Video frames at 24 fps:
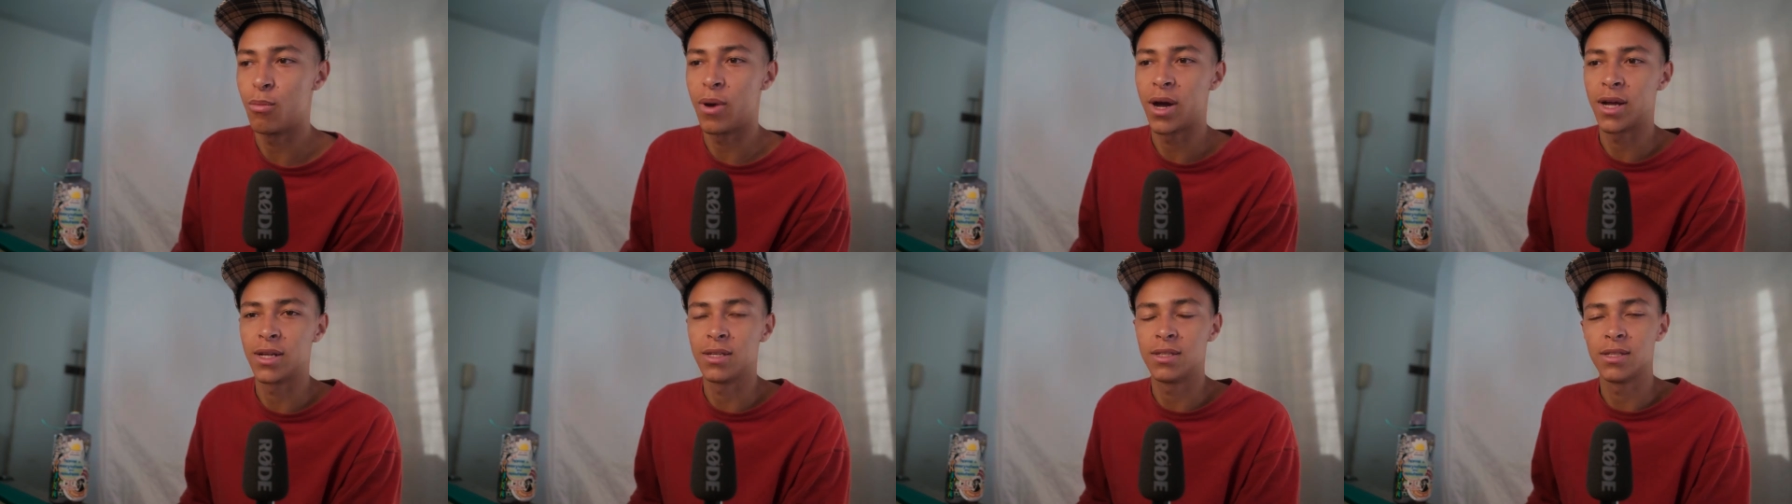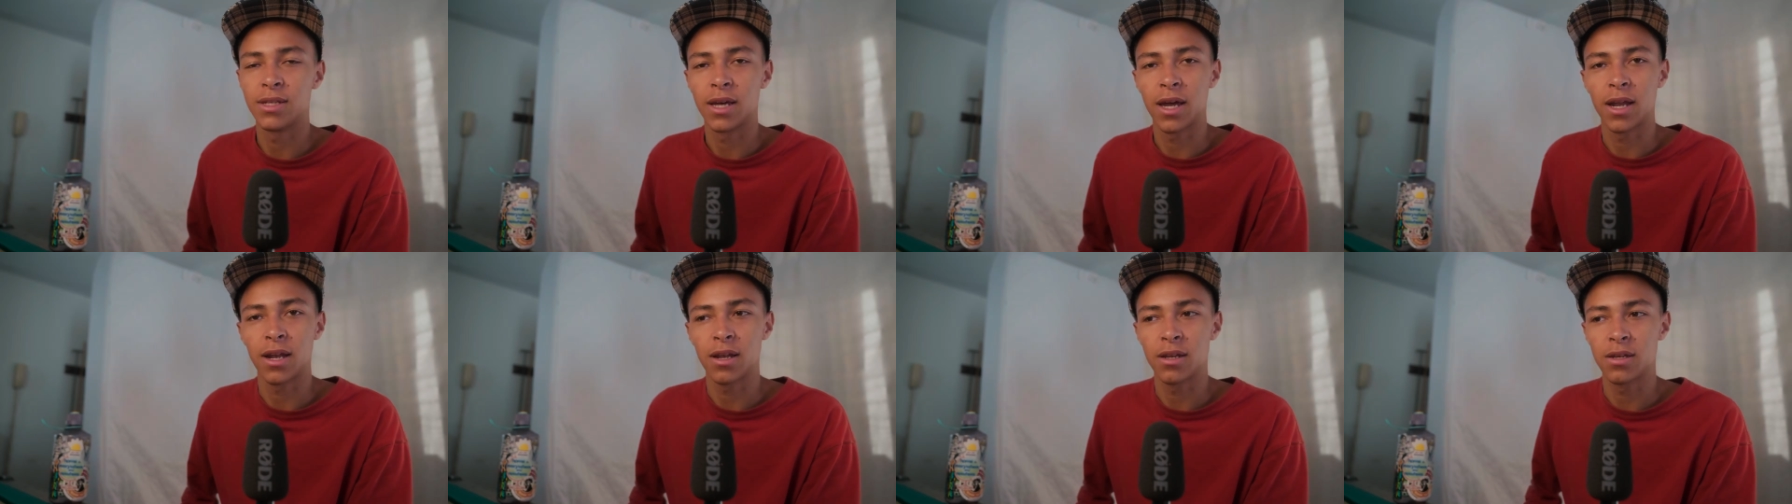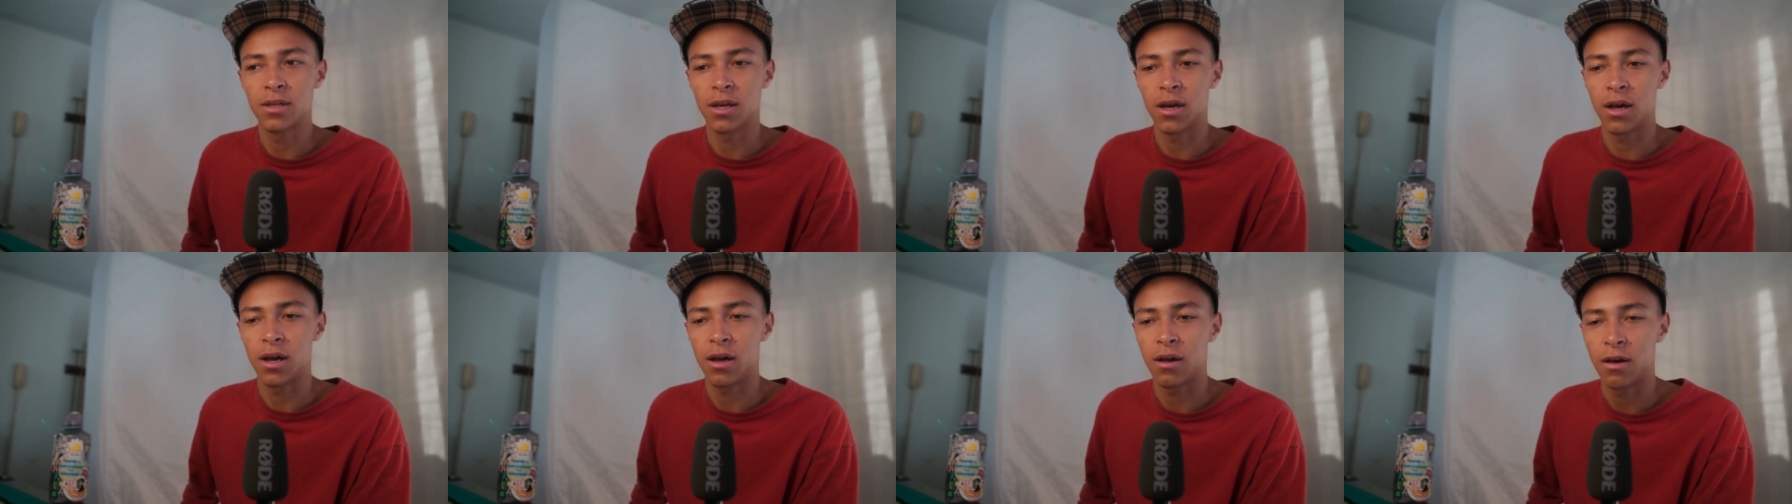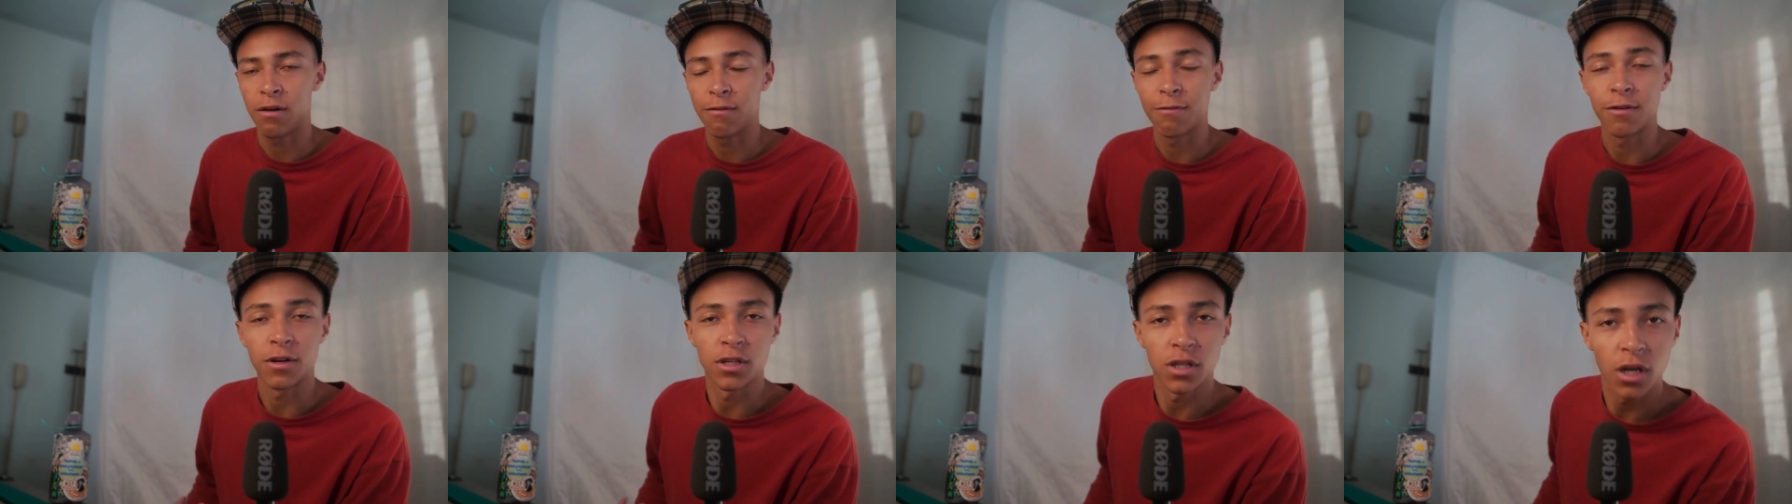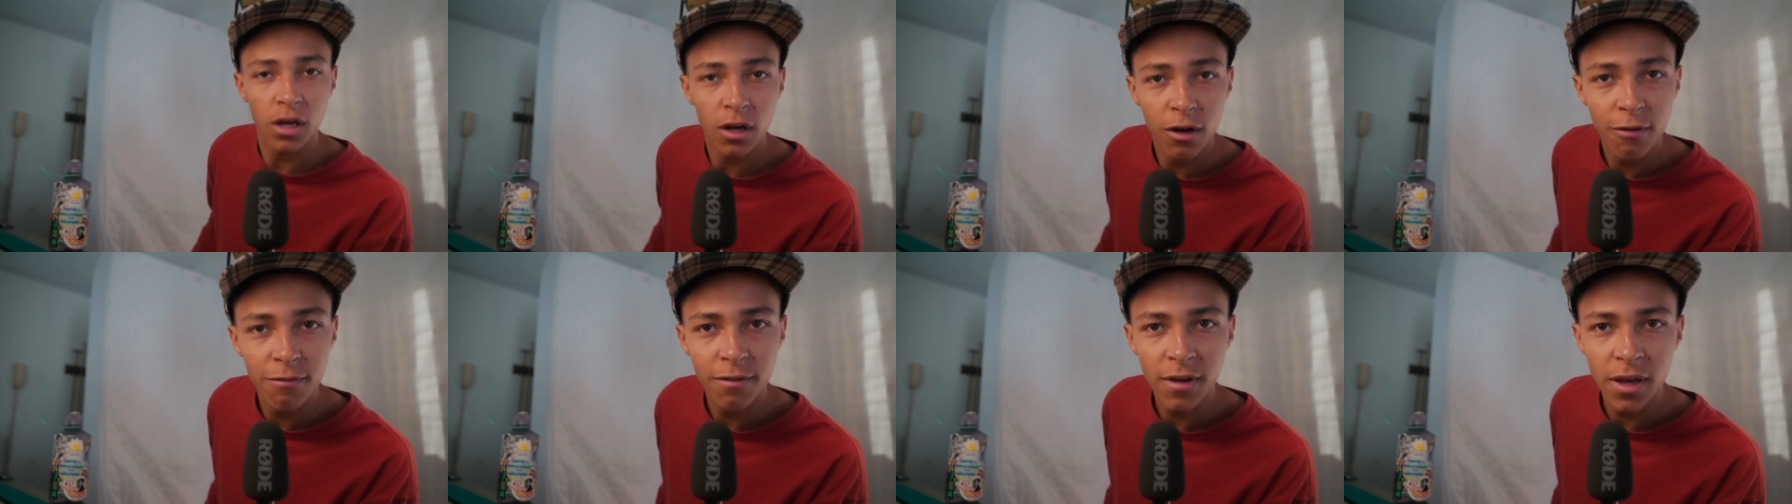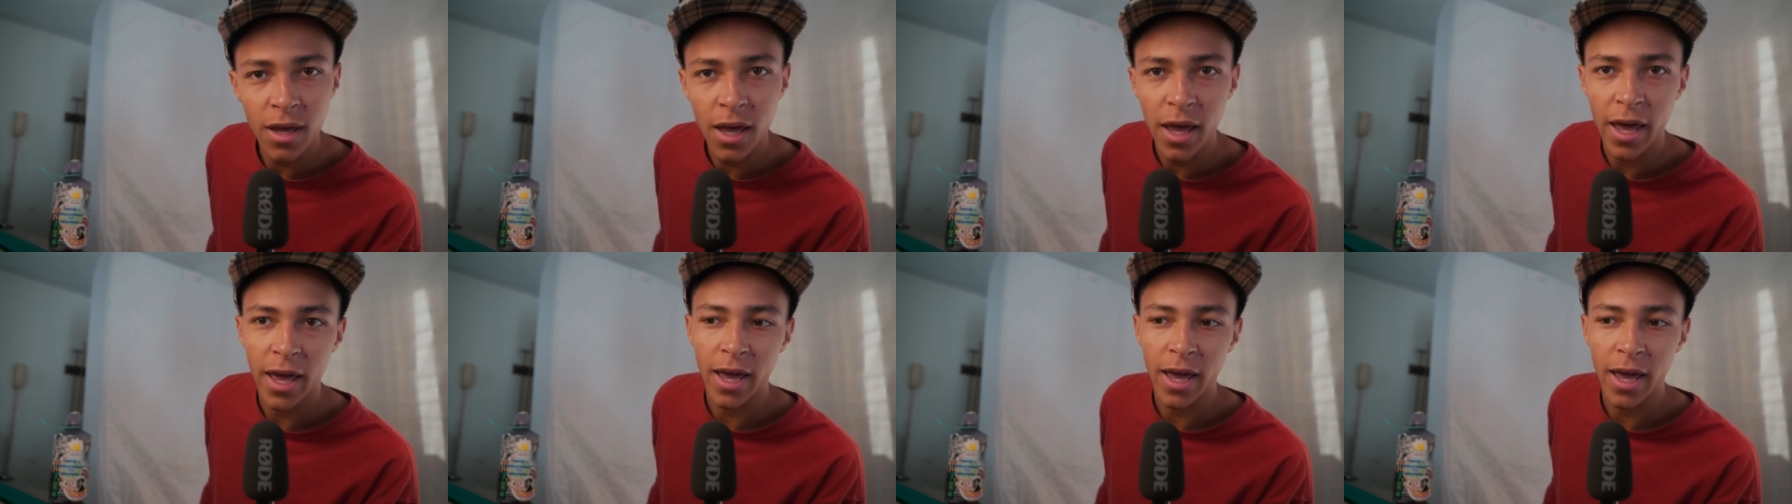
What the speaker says: Mindset, photography,